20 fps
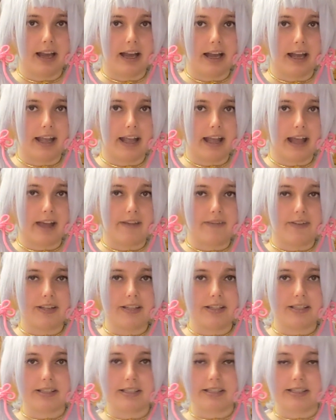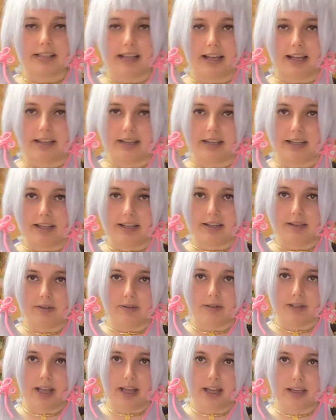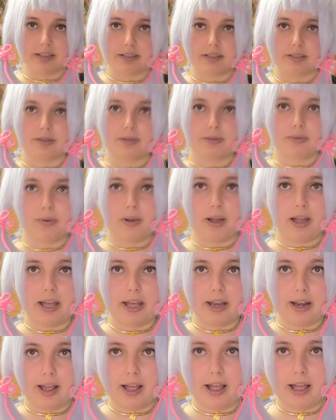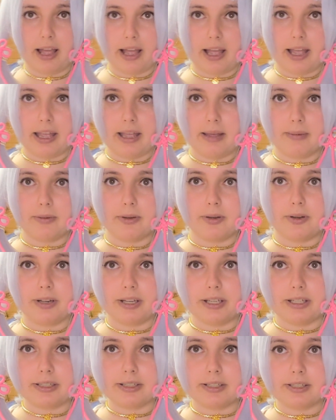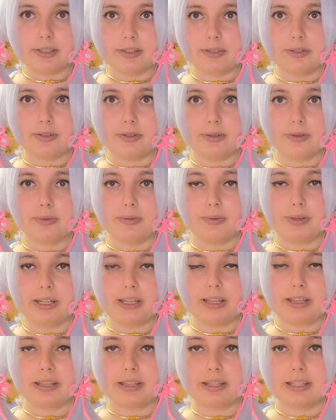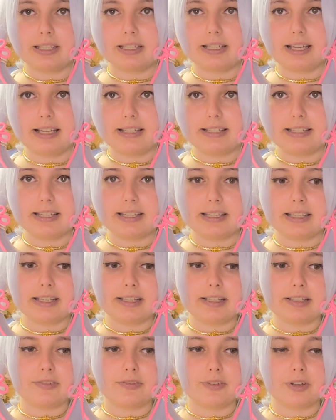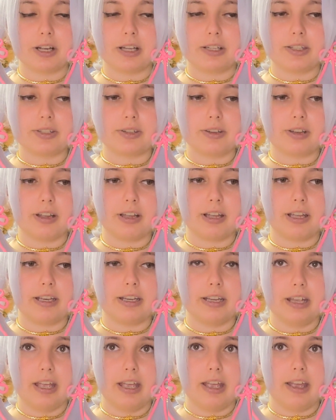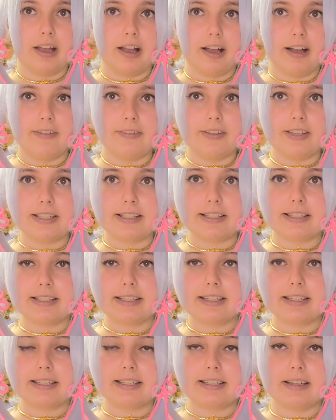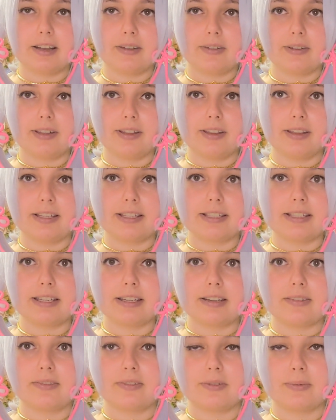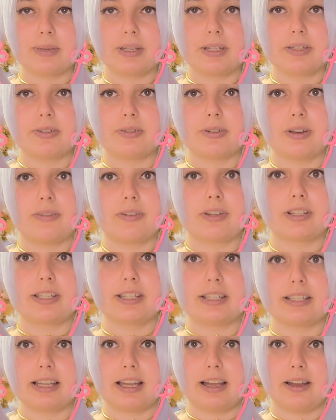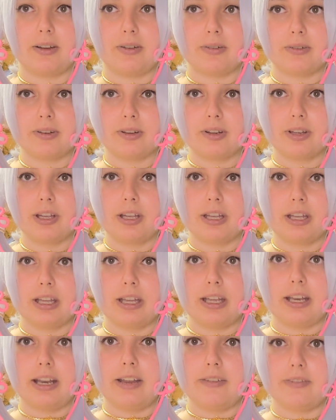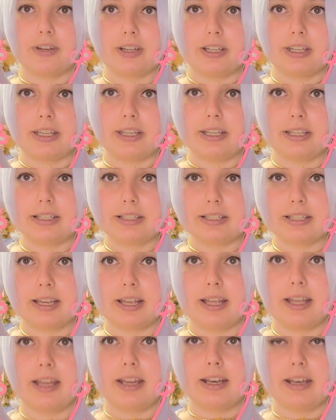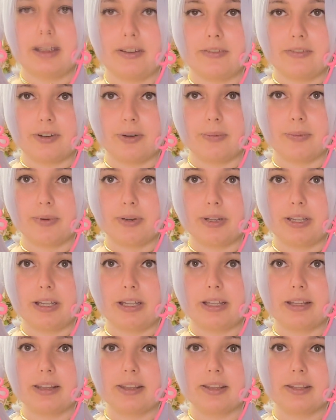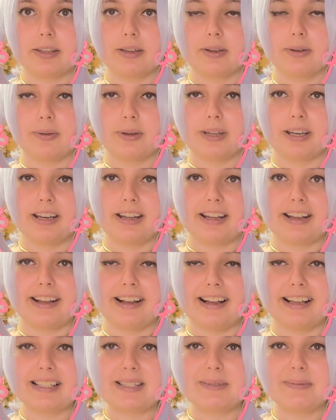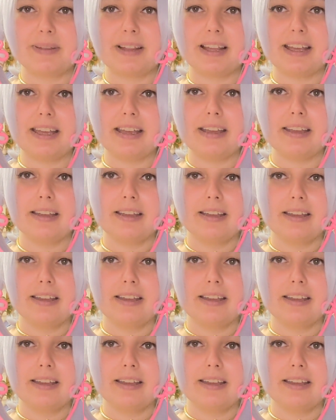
I haven't decided yet what I am going to do with the sizing things for Katsucon. Obviously, it is not realistic for me to never sit down and never eat and never breathe when in a cosplay.